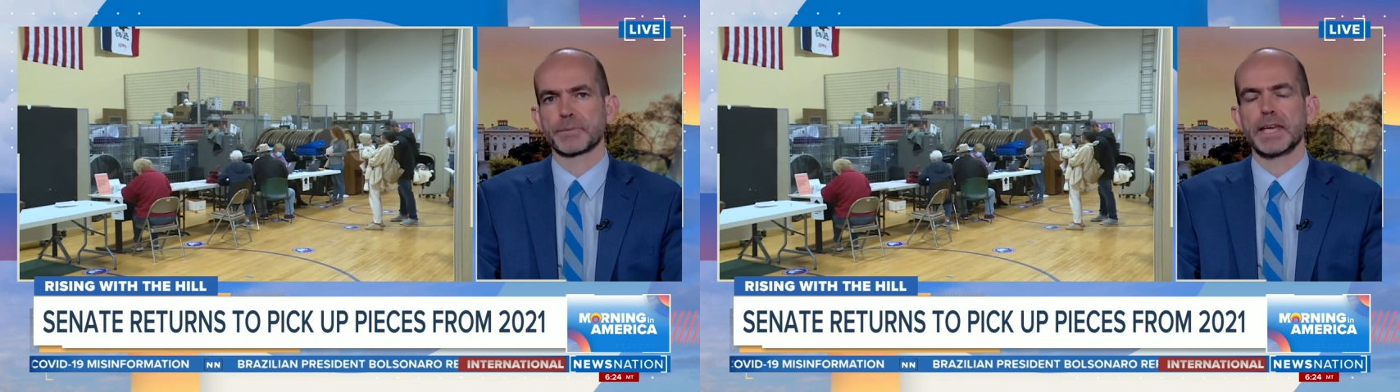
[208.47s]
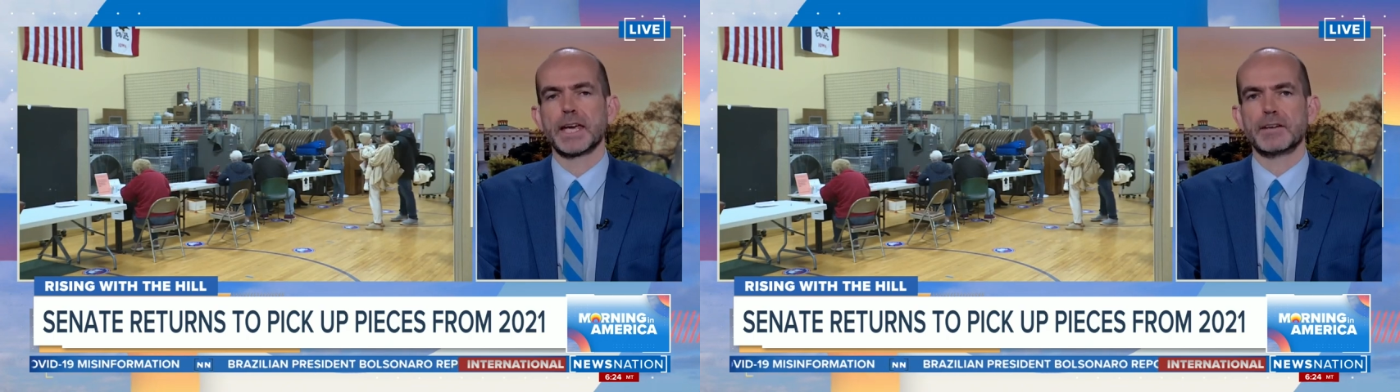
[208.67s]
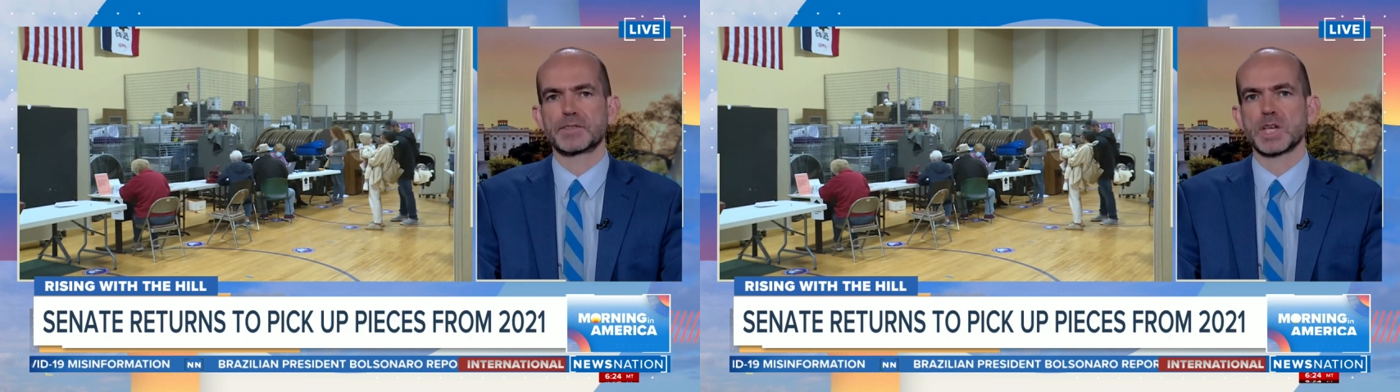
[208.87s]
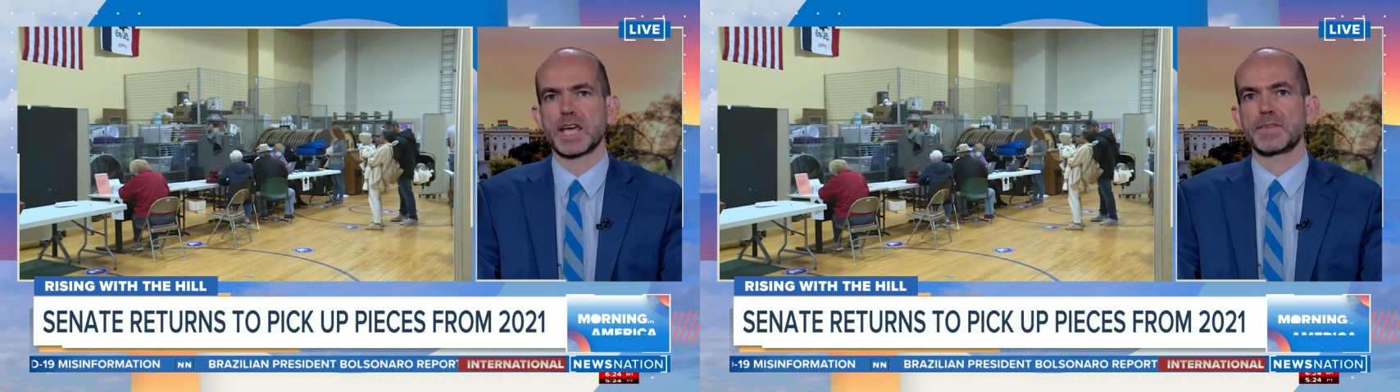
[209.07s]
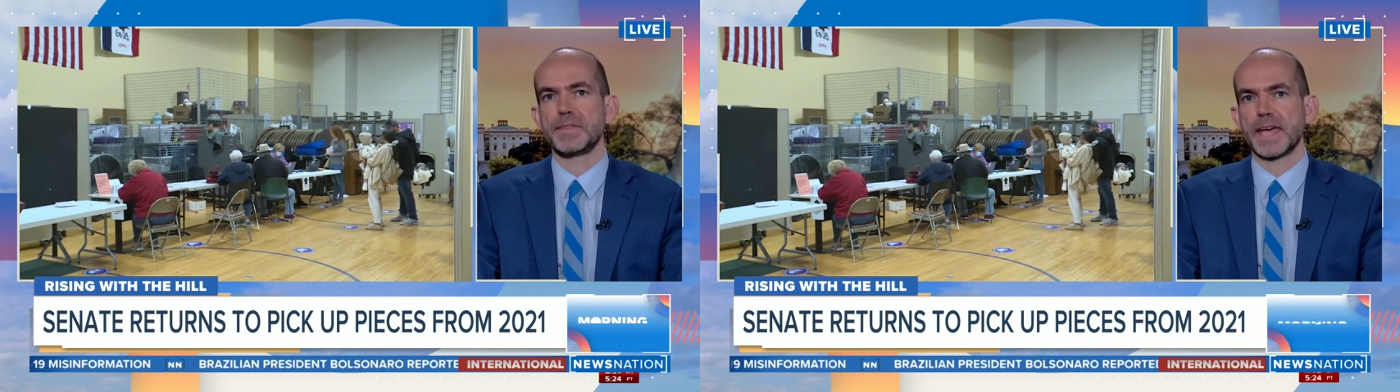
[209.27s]
have
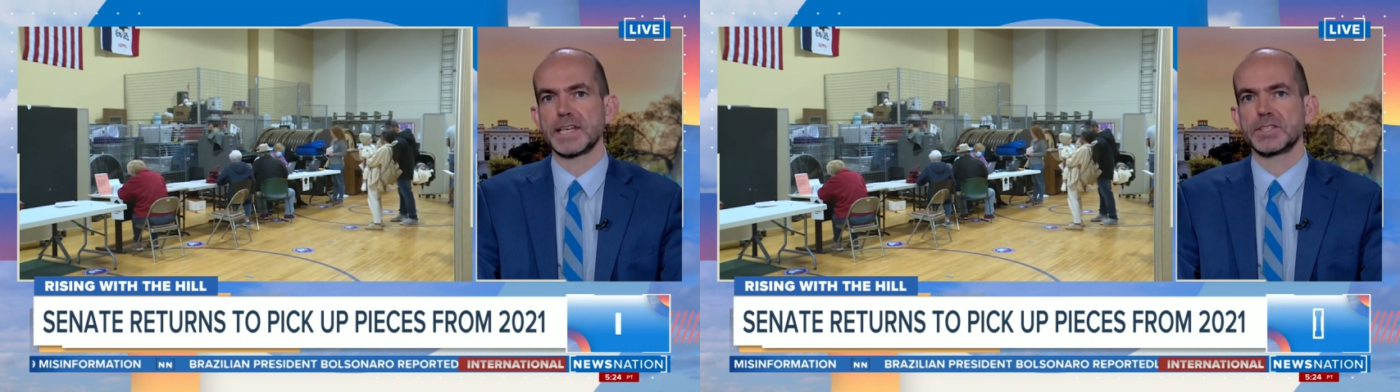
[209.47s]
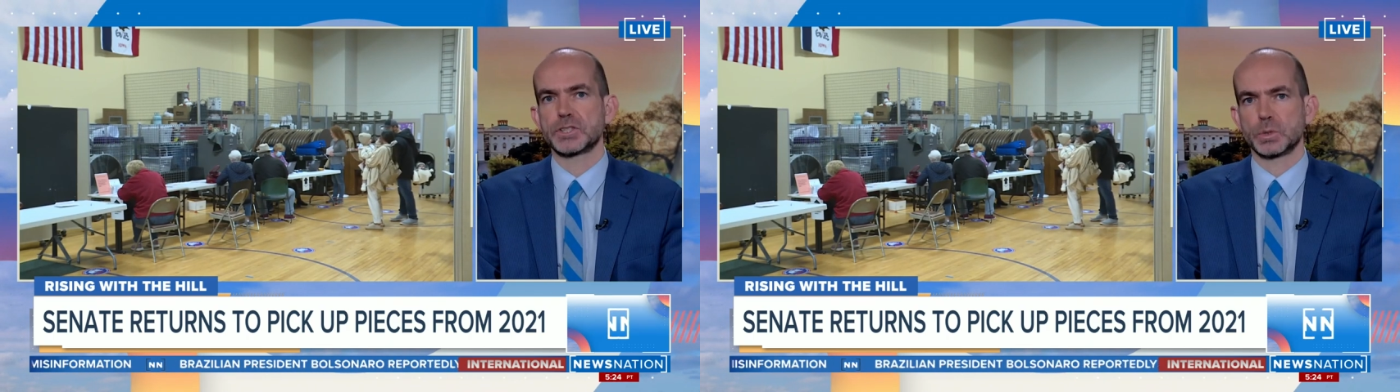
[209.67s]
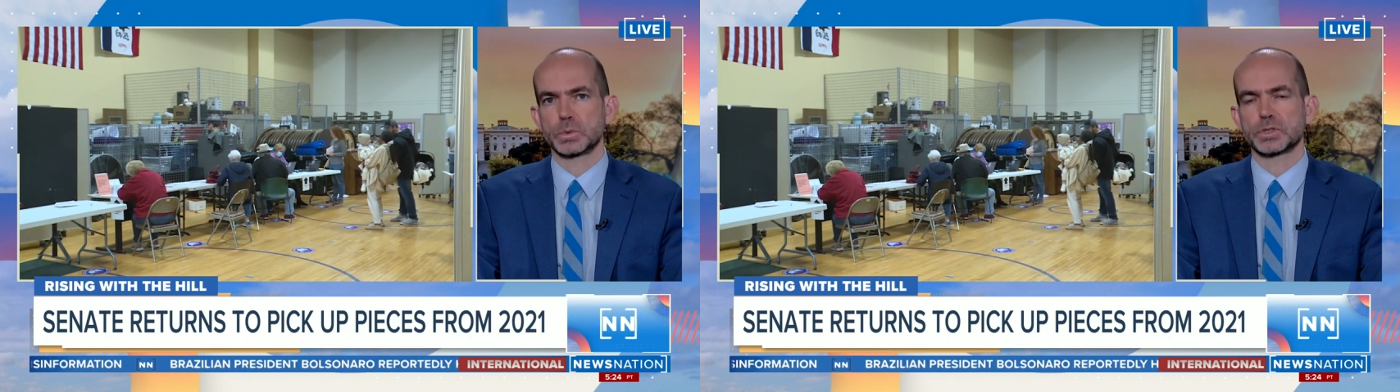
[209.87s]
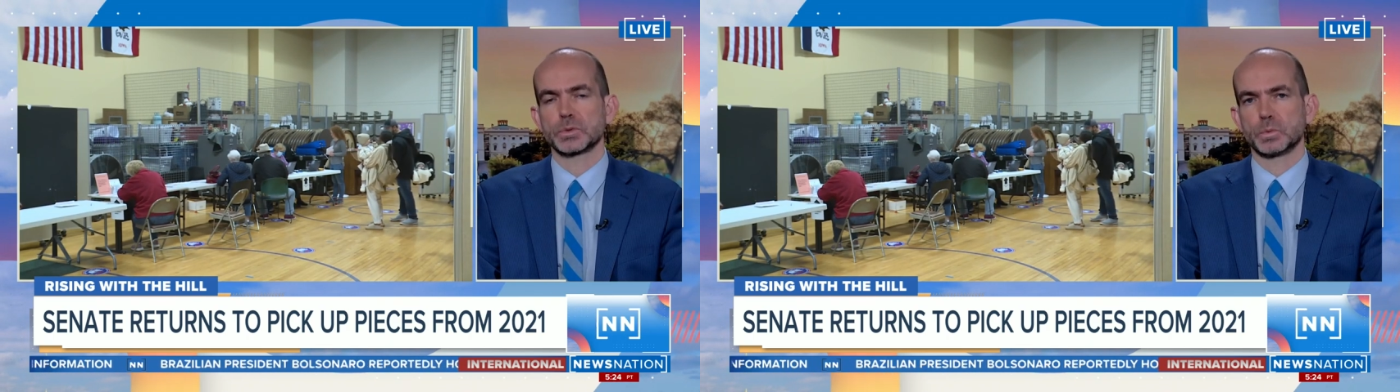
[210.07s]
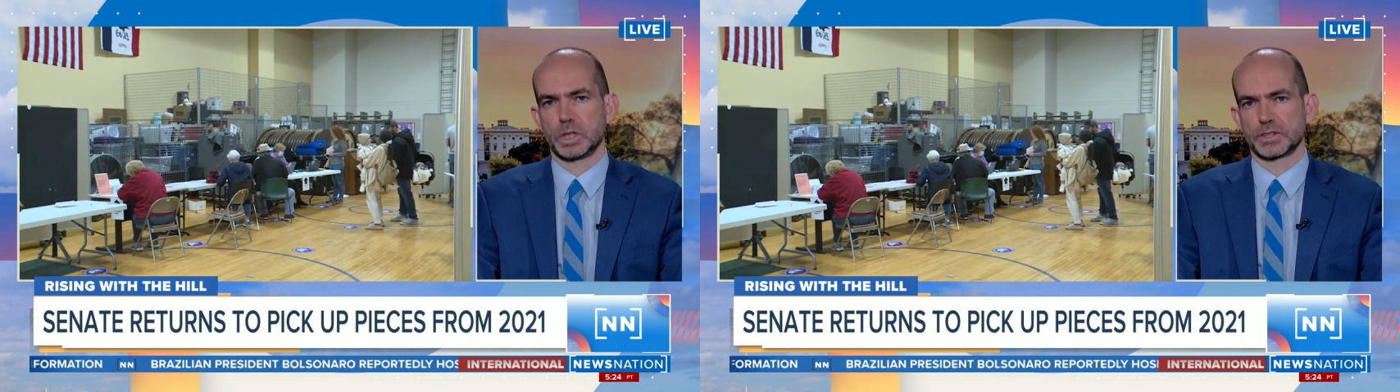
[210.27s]
said they don't
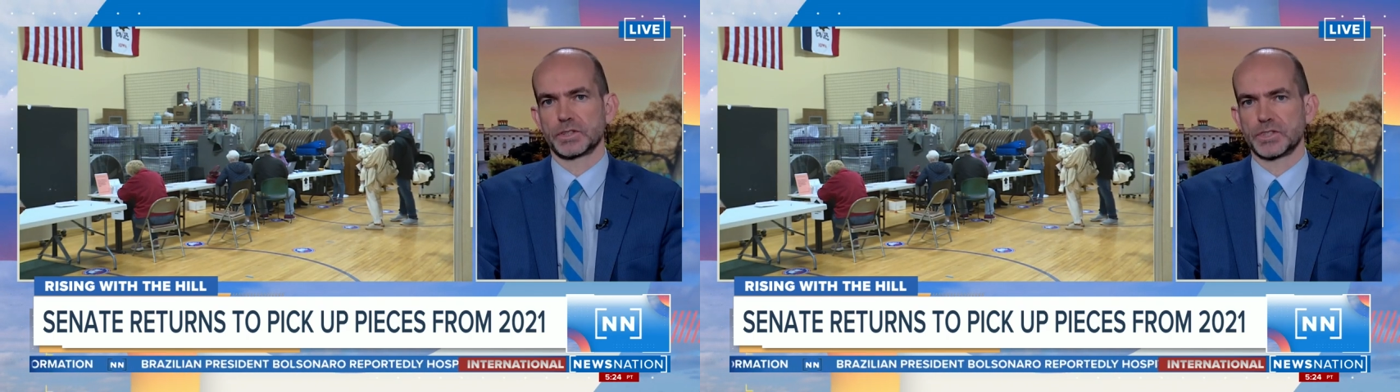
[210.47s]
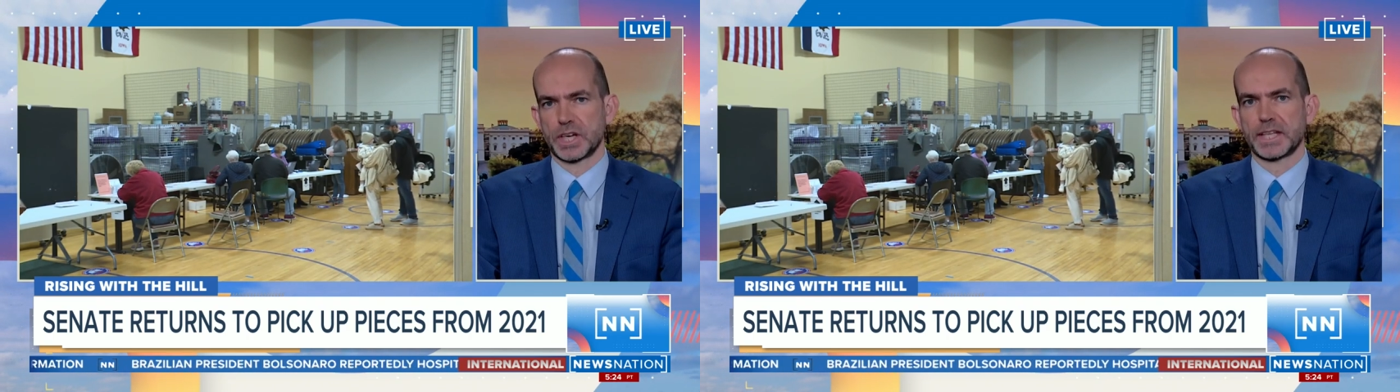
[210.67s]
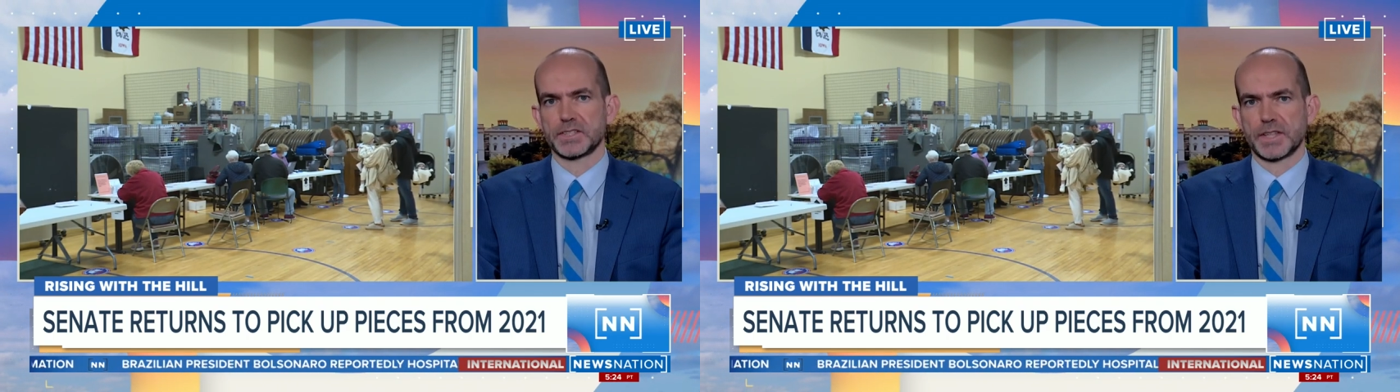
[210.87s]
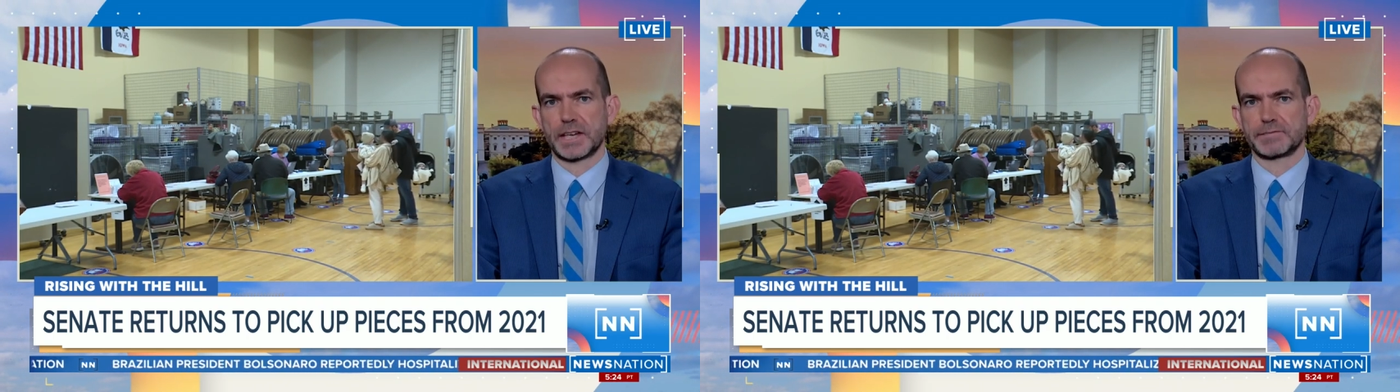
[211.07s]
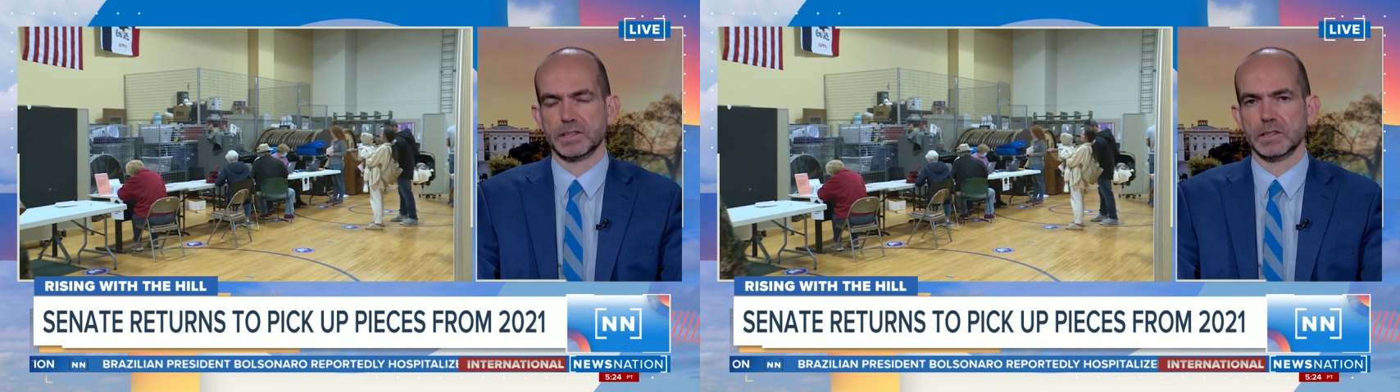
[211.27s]
want to change
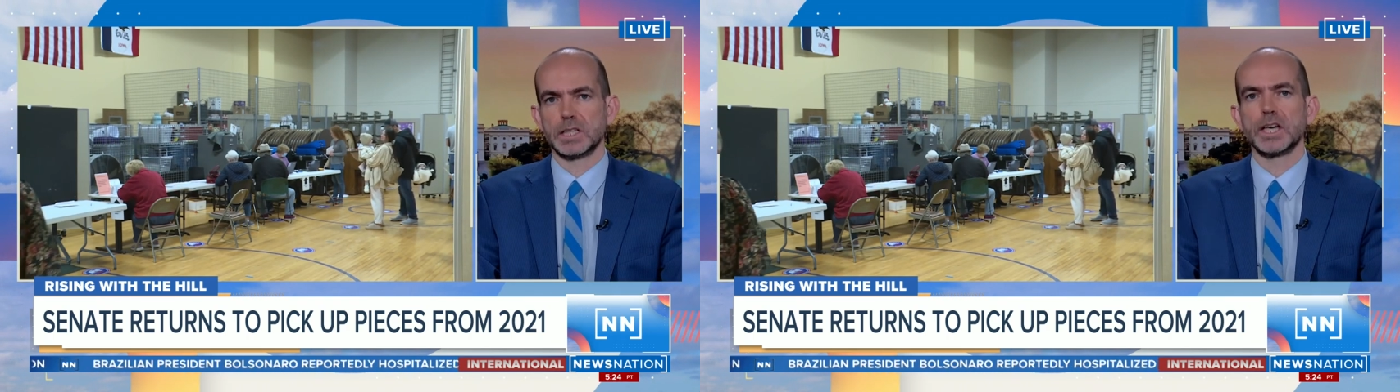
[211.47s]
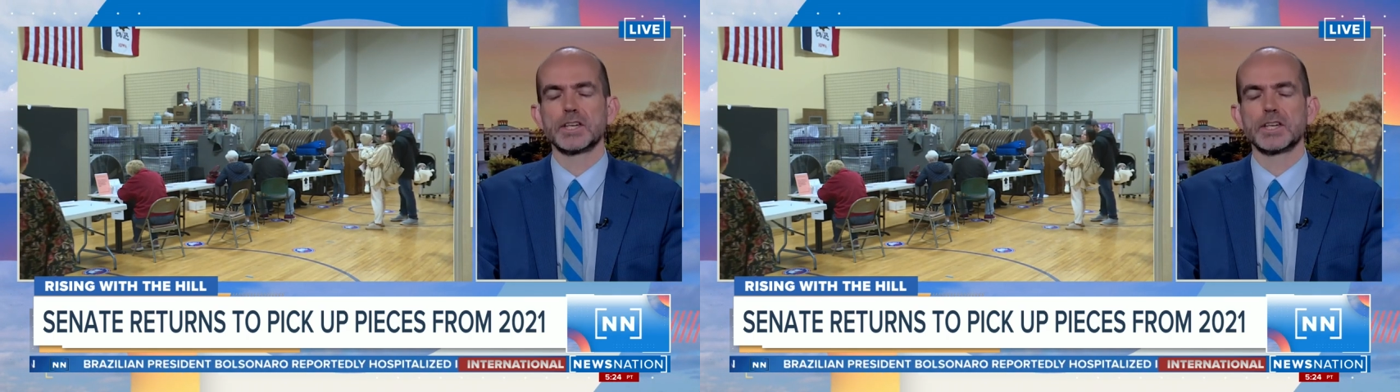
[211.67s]
that rule.